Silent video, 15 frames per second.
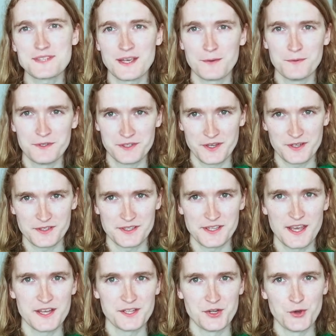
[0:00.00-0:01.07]
I will talk to
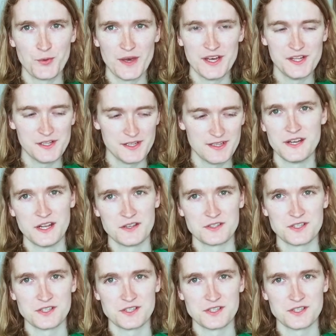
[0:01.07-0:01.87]
Callie Noel and I'll